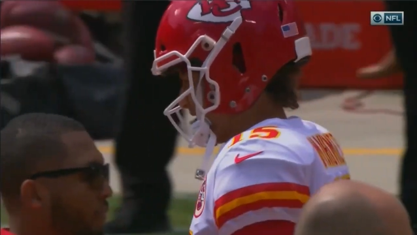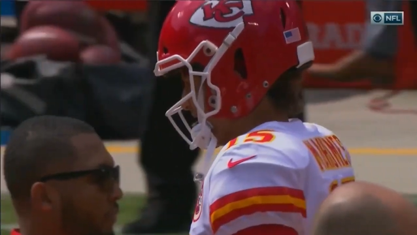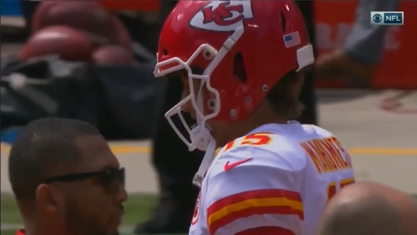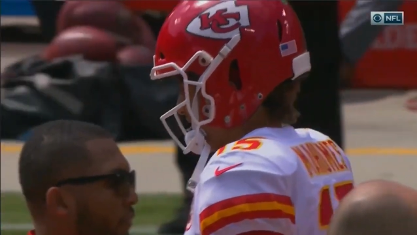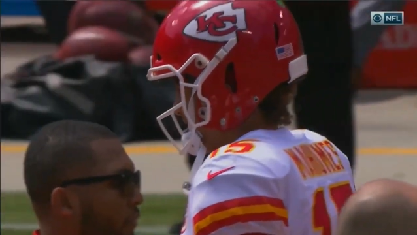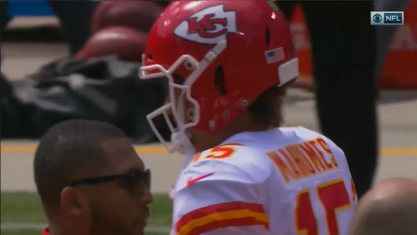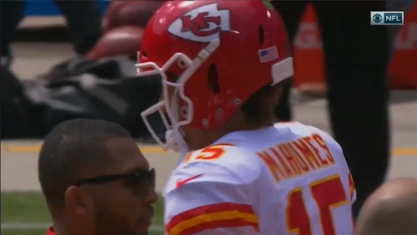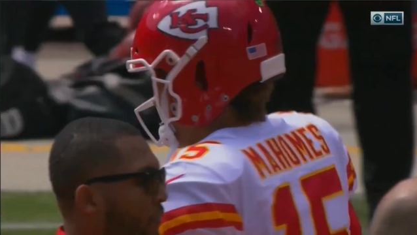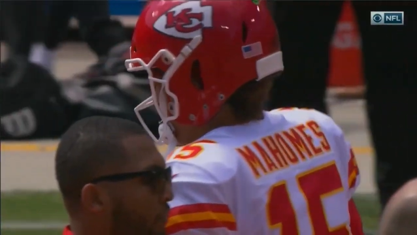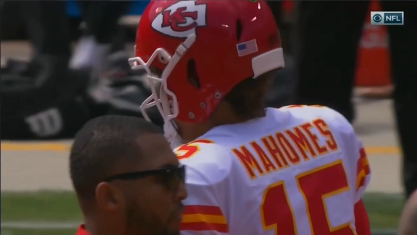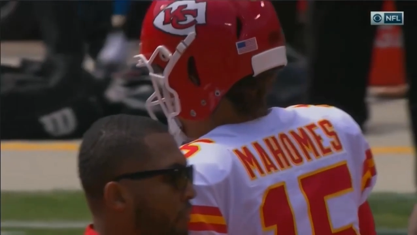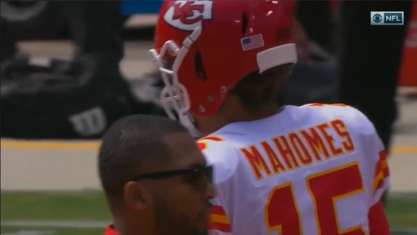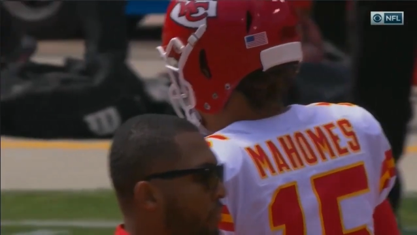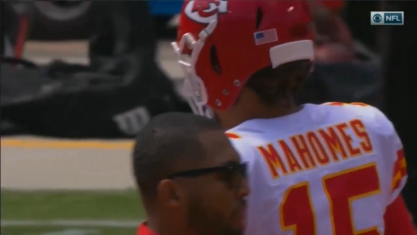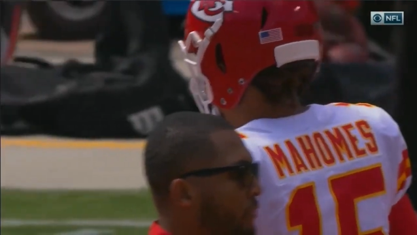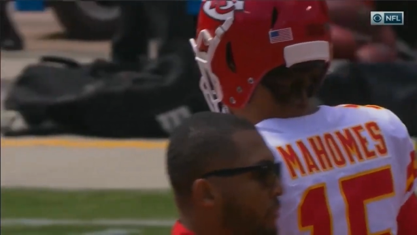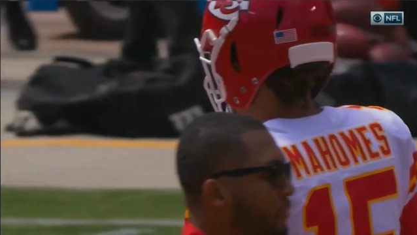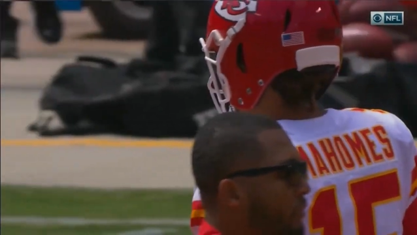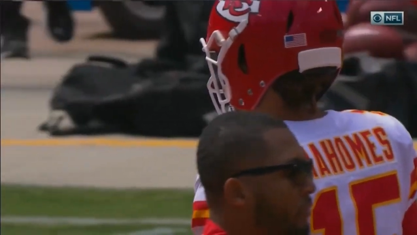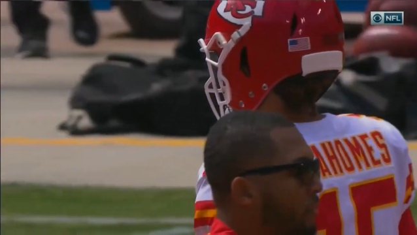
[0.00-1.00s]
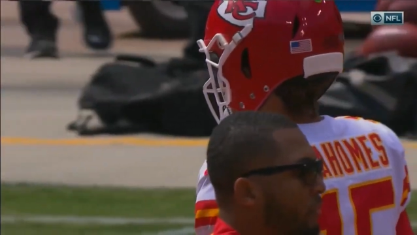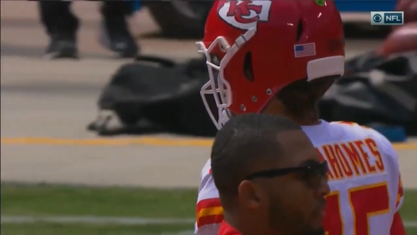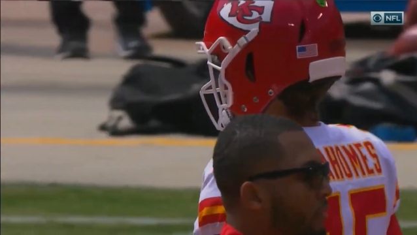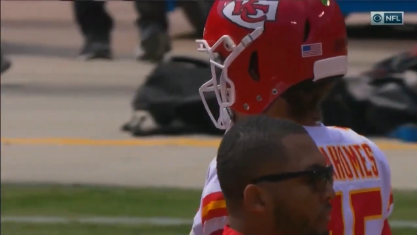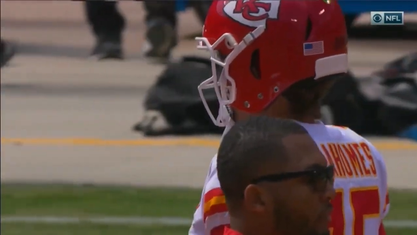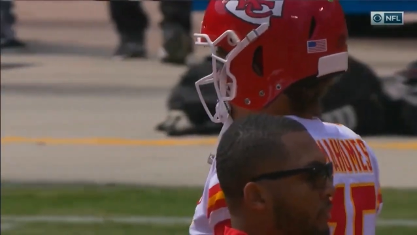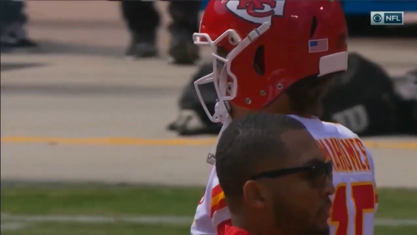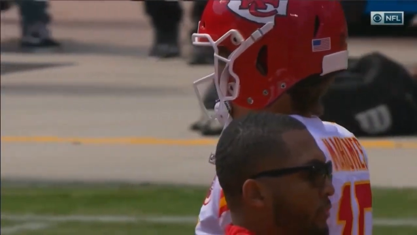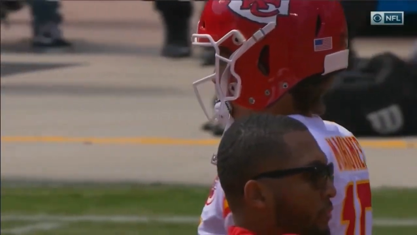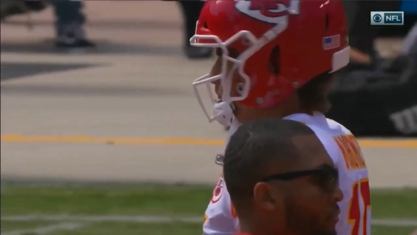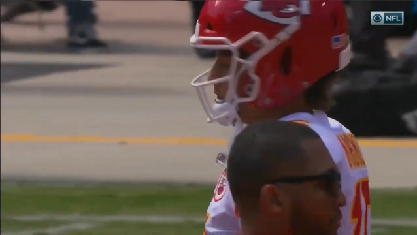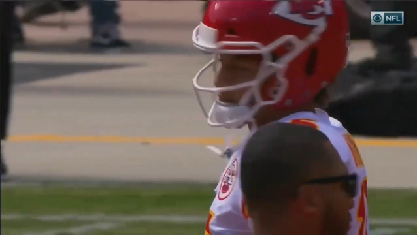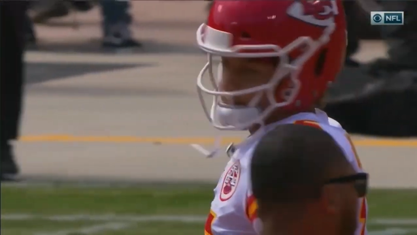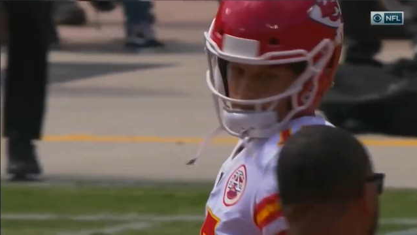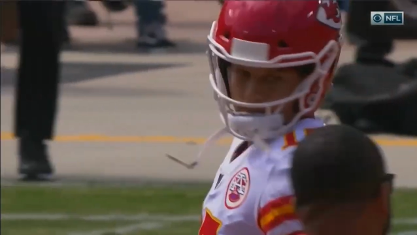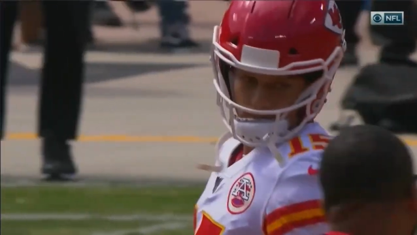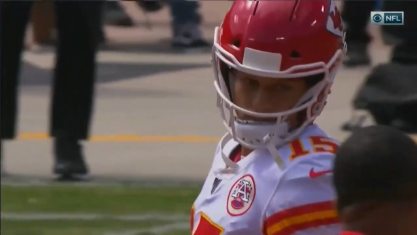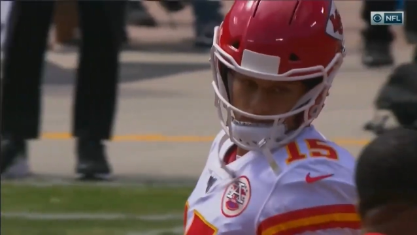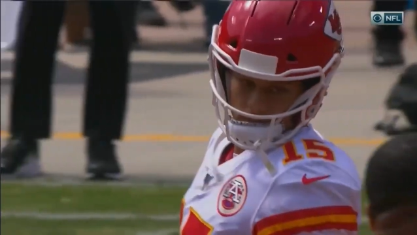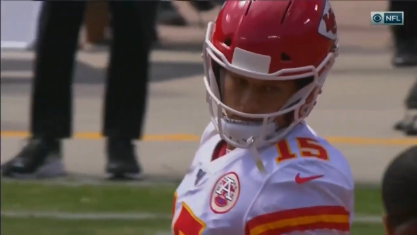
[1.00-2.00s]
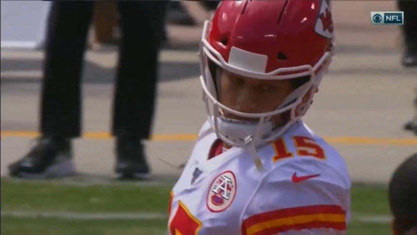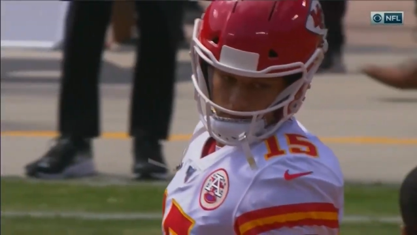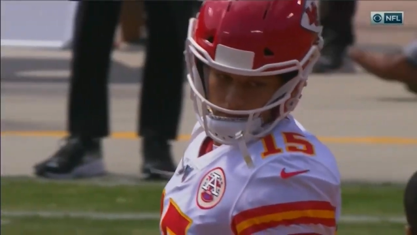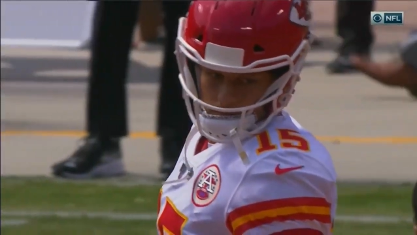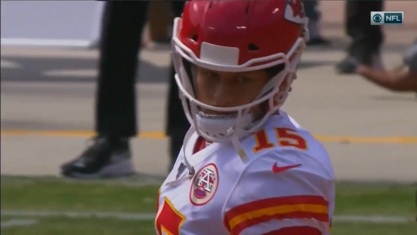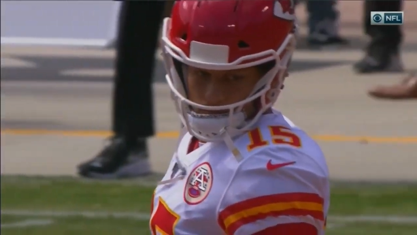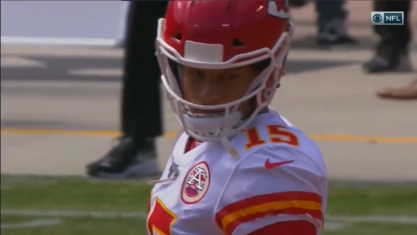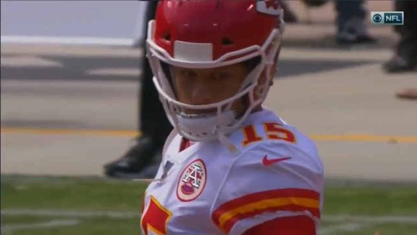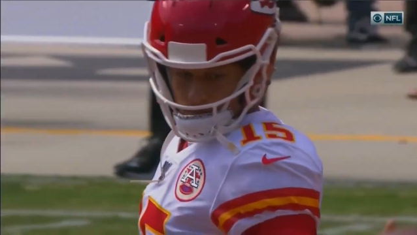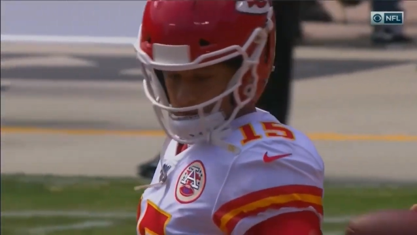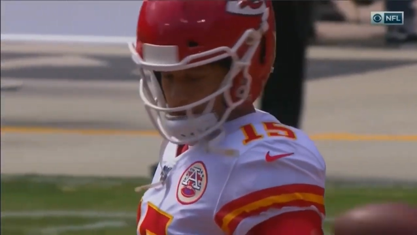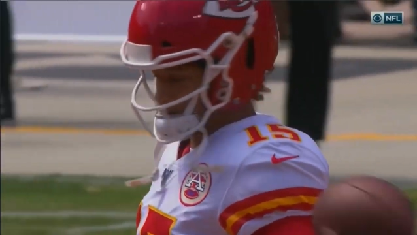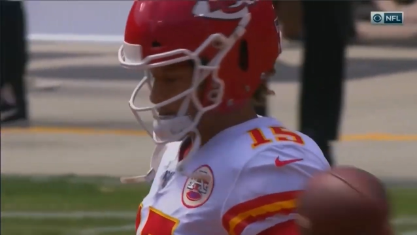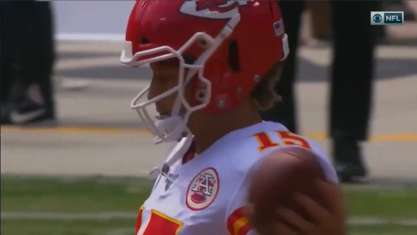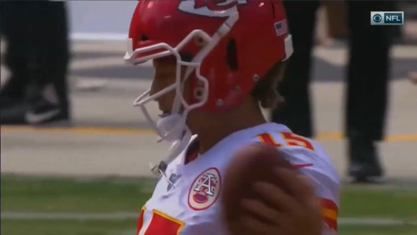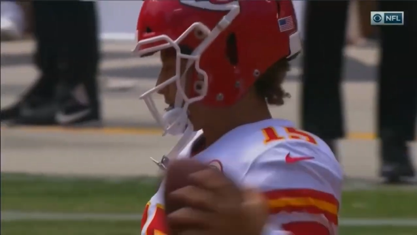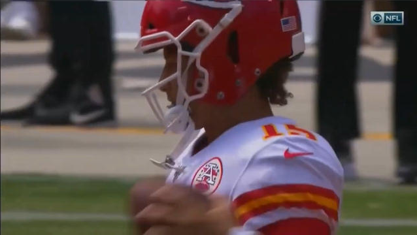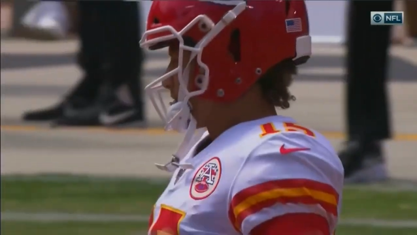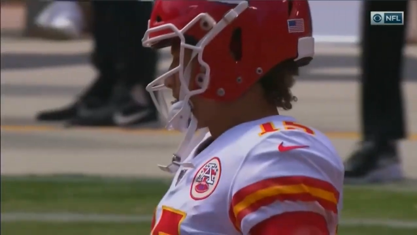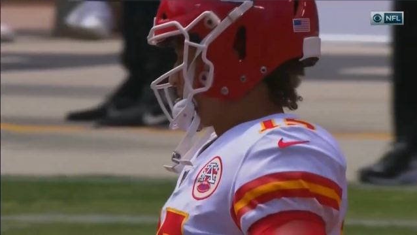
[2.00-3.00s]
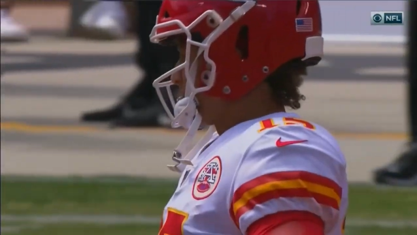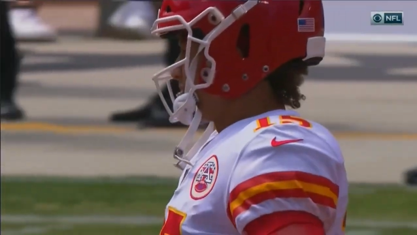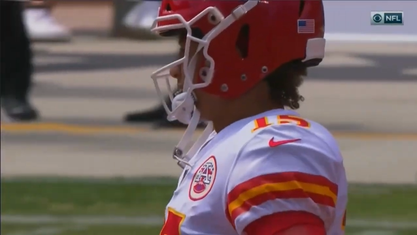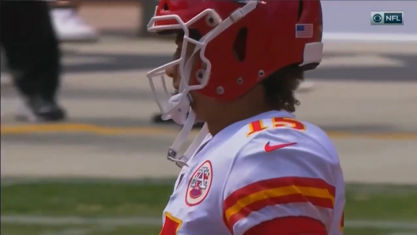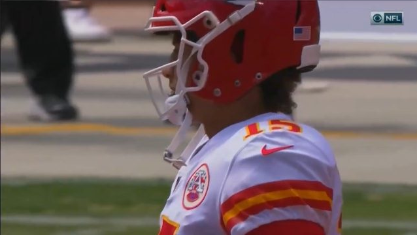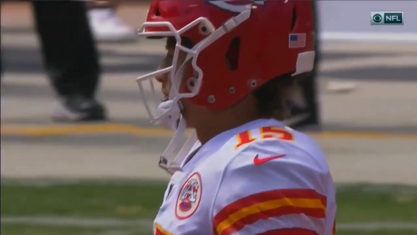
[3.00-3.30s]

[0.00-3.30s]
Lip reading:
No face is visible, so there are no lips to read.